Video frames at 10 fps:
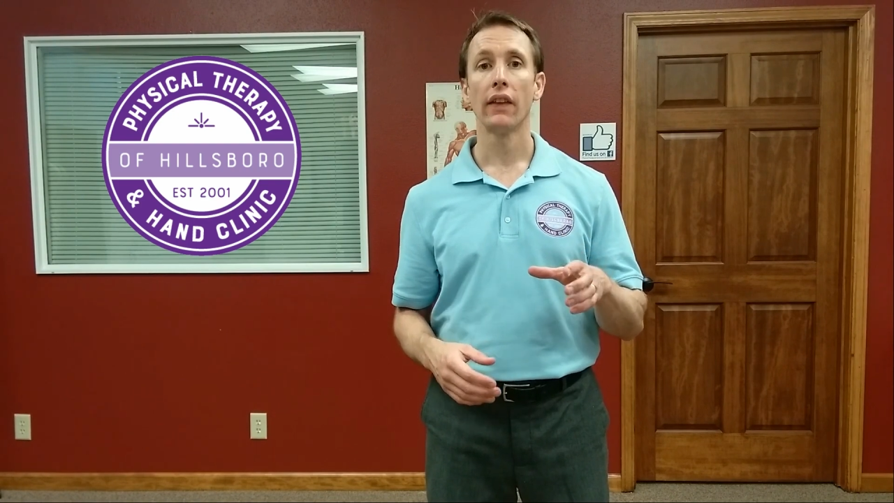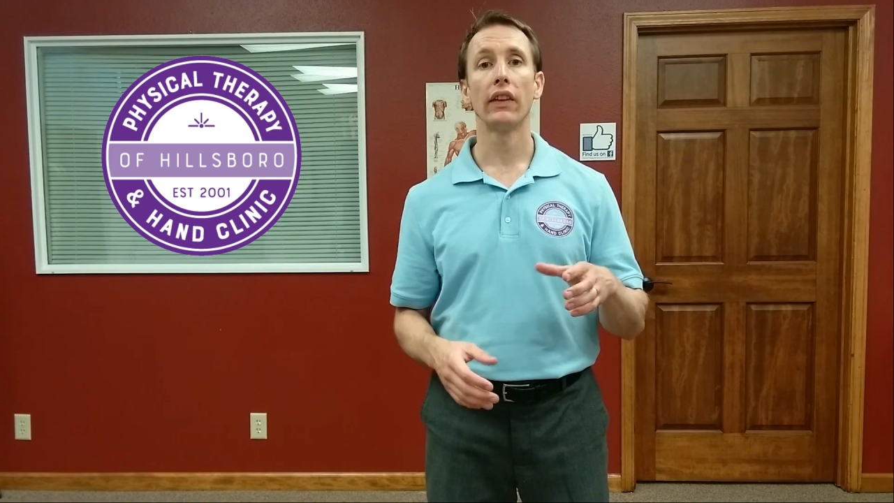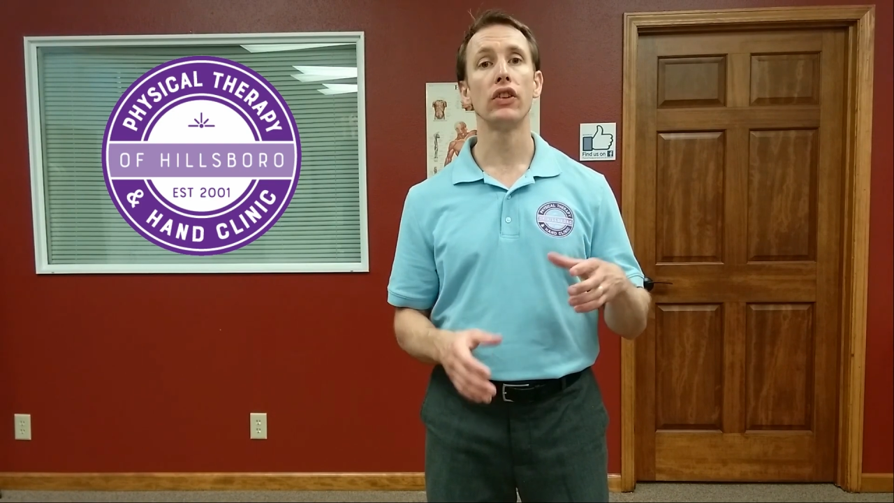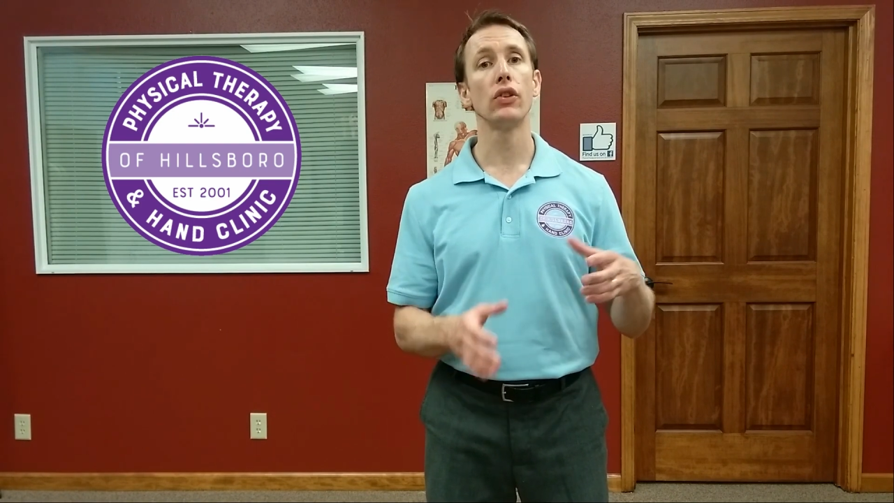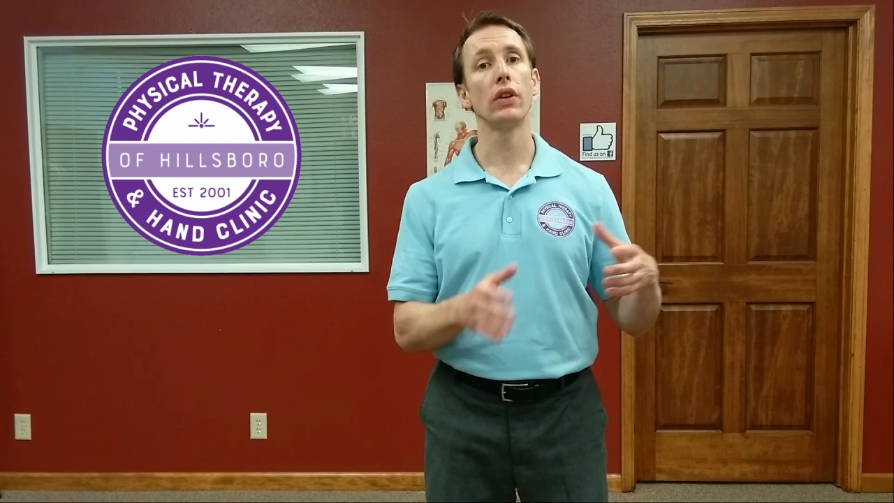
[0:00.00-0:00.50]

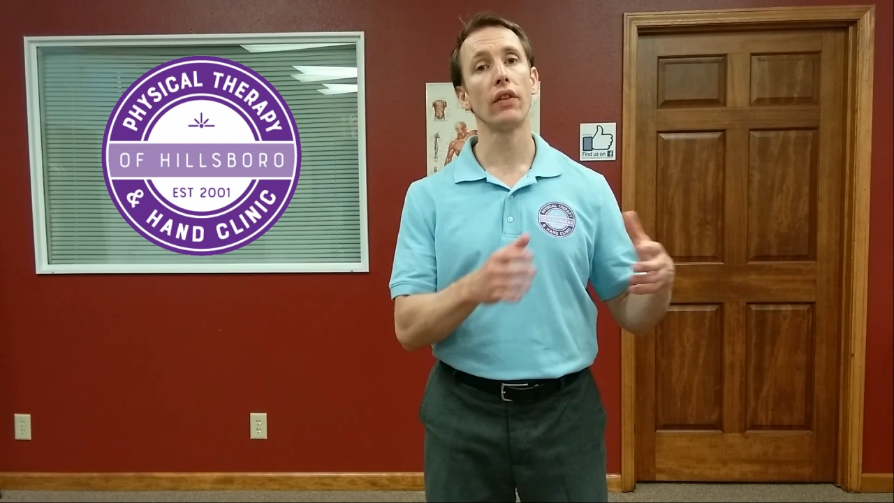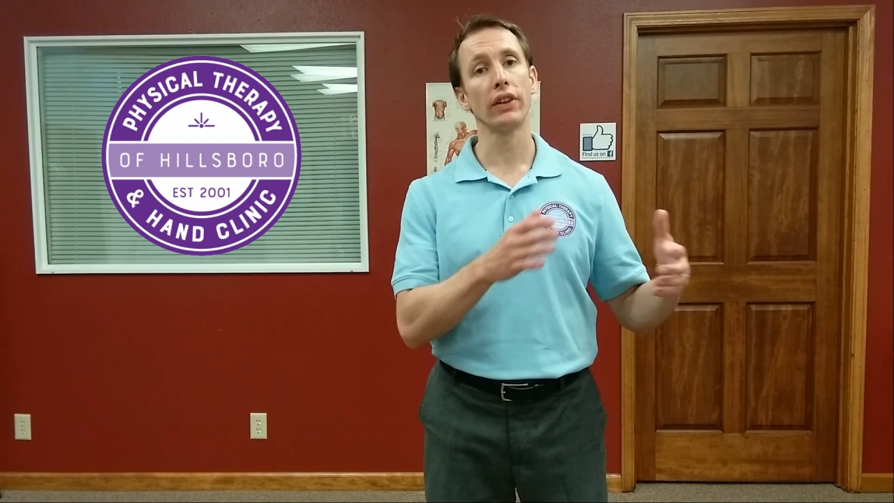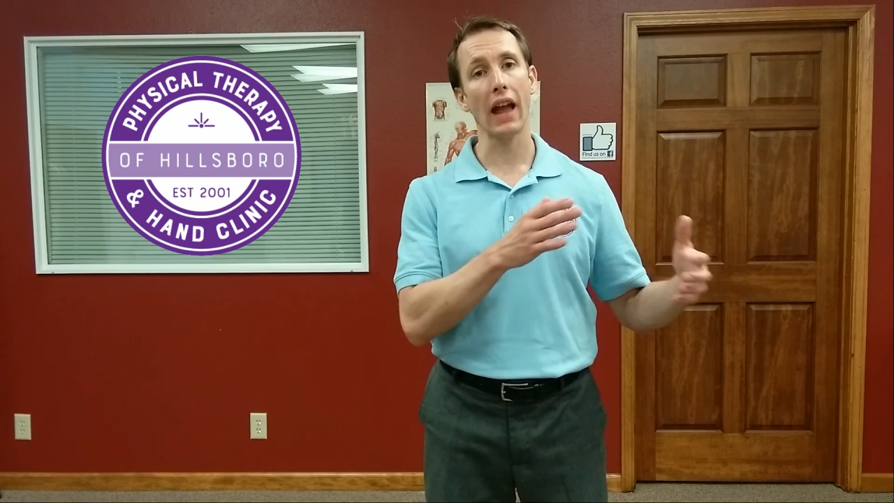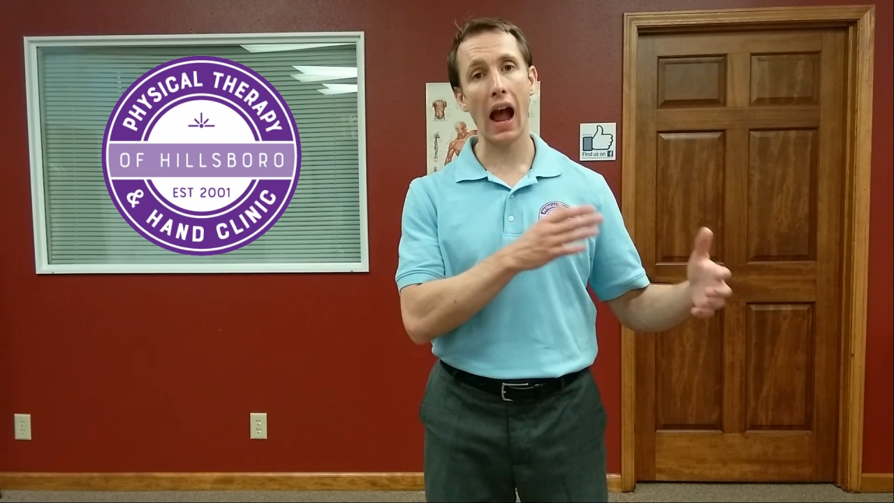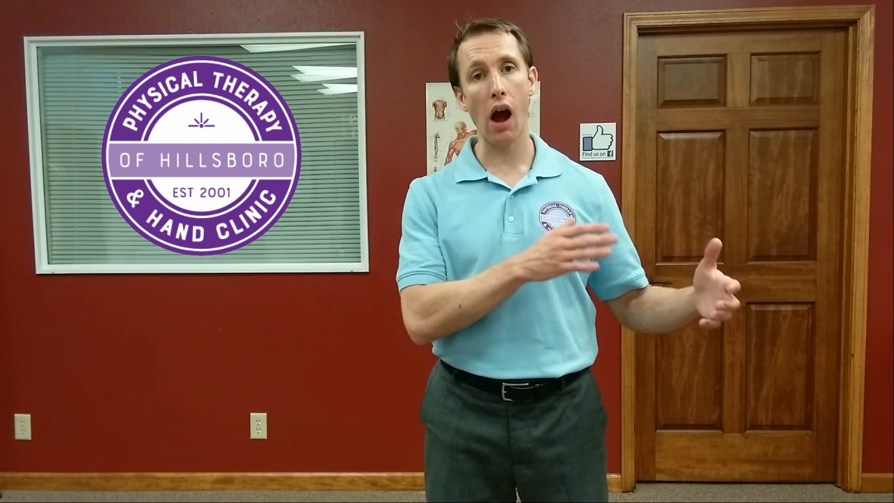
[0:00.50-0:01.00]
then do it
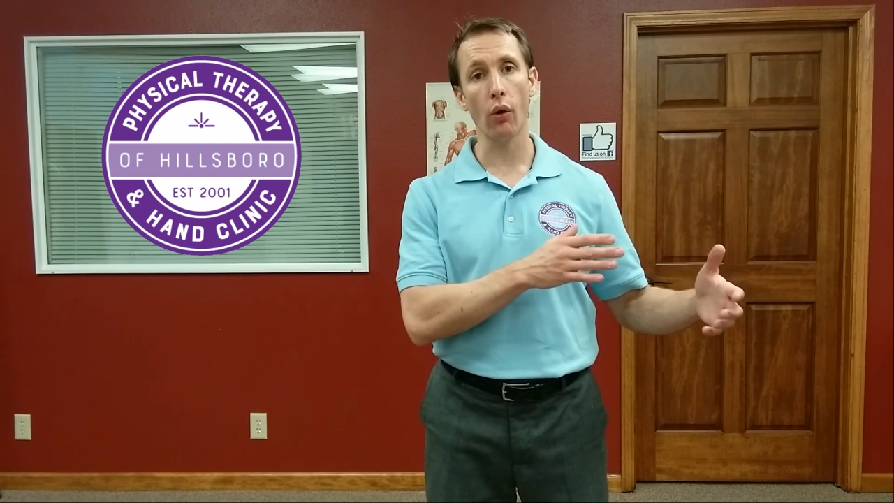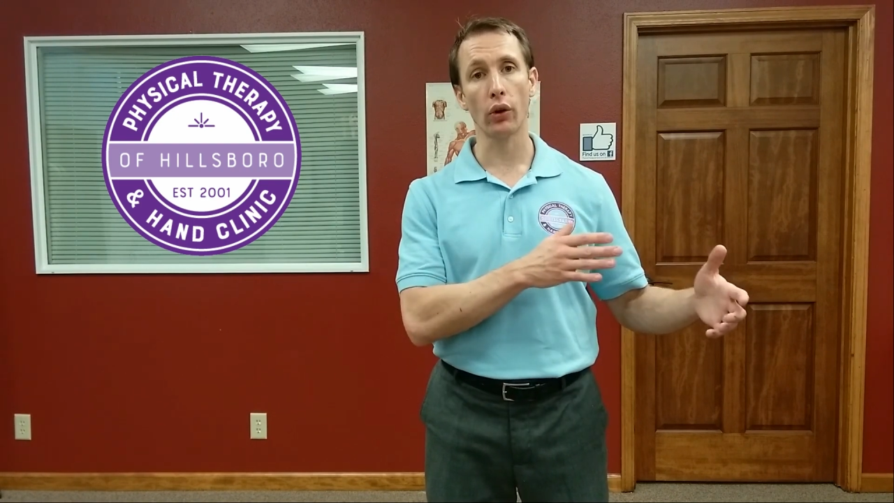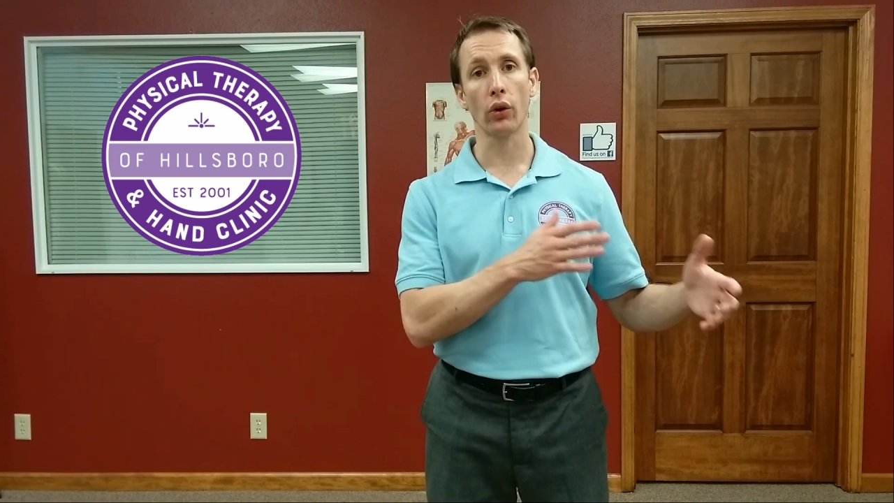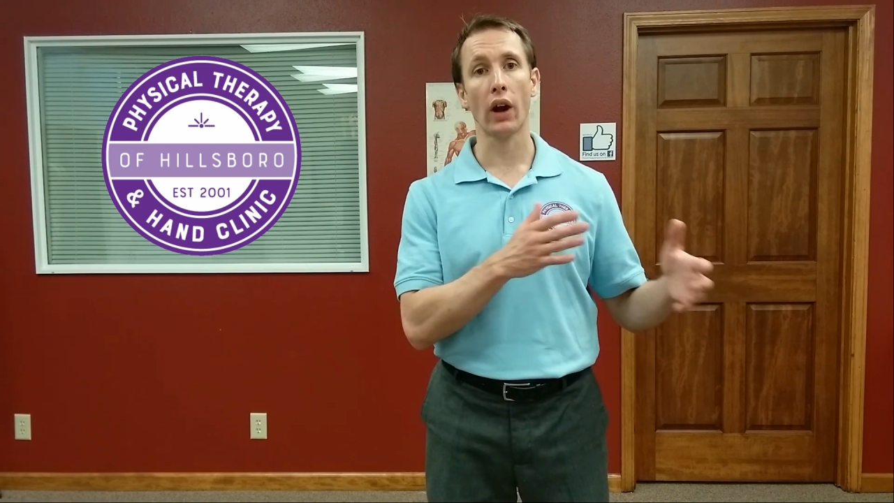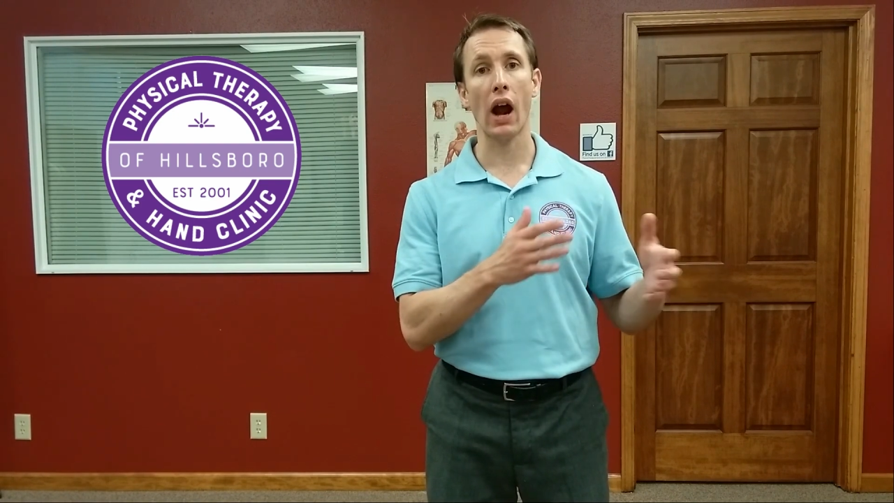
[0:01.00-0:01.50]
every
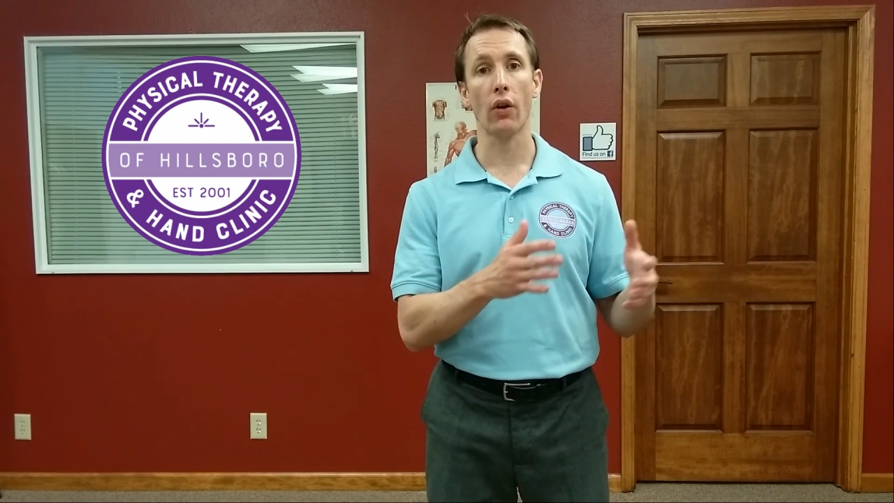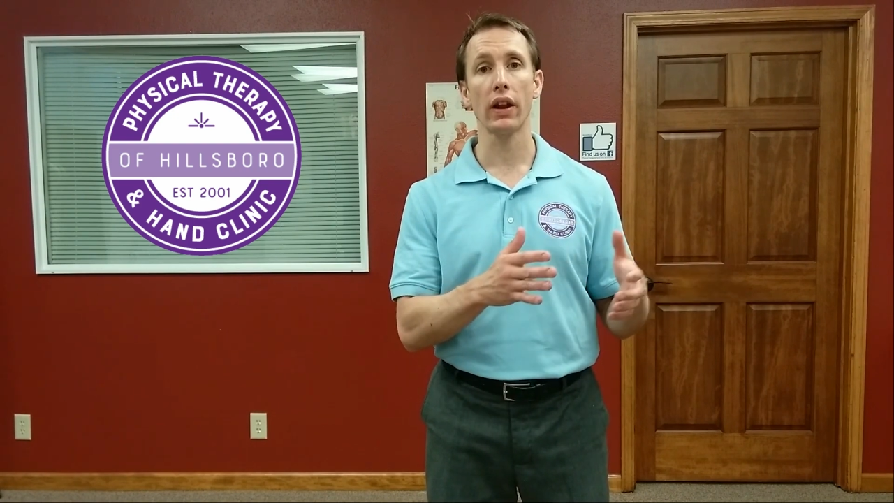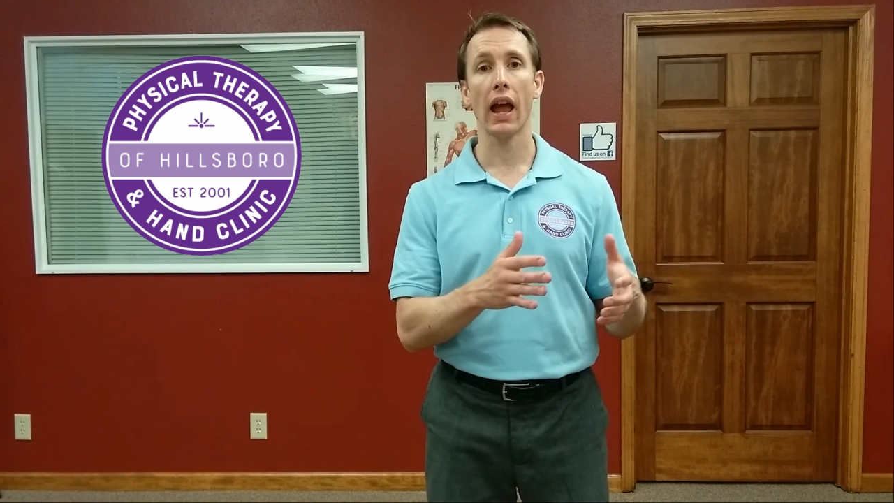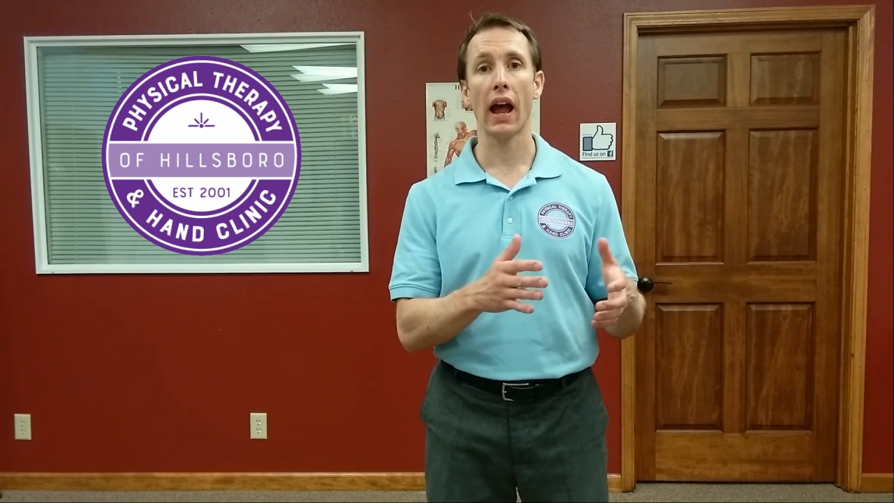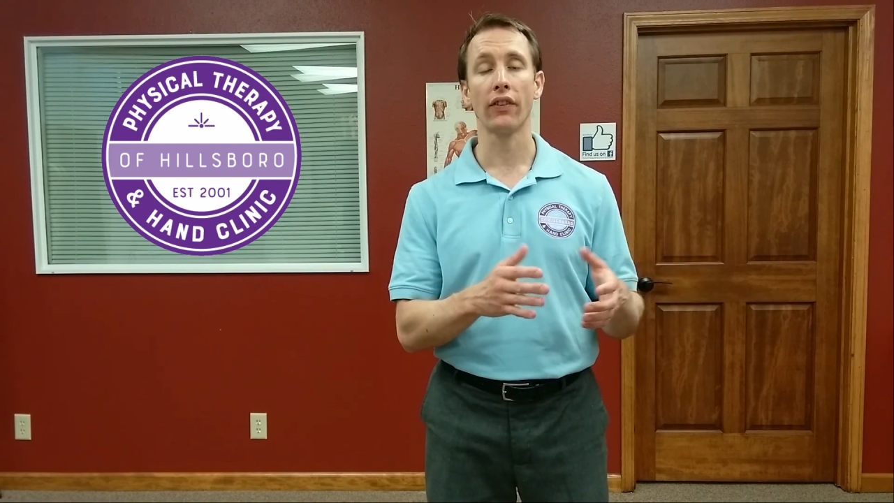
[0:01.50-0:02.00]
hour or hour
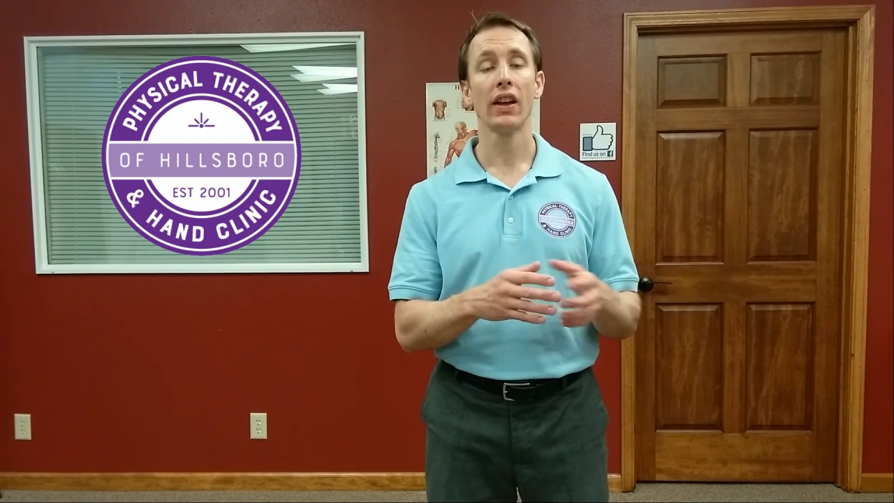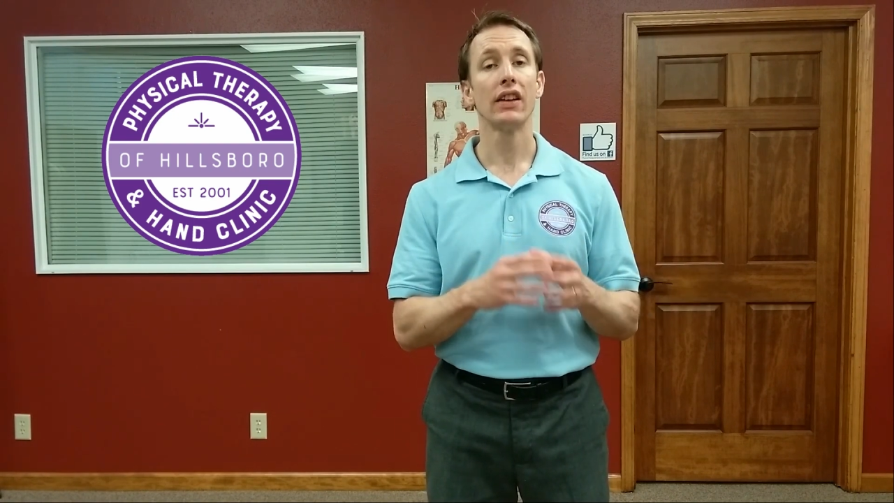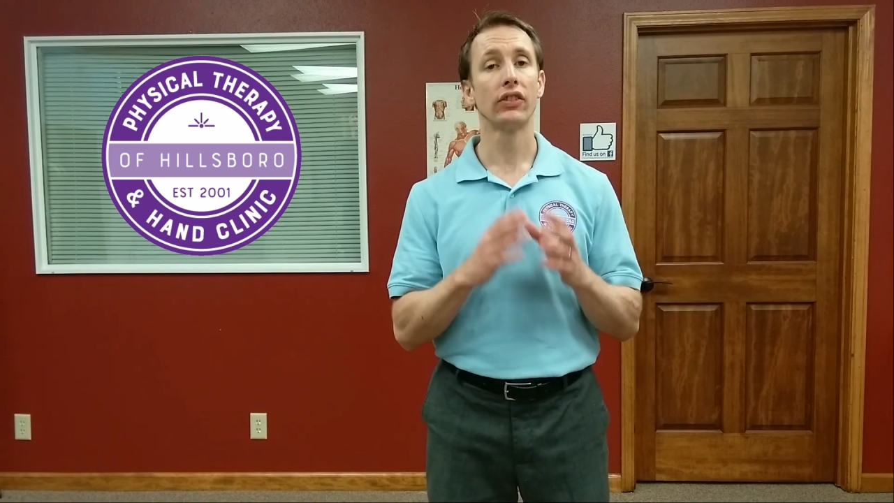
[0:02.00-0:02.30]
and a half.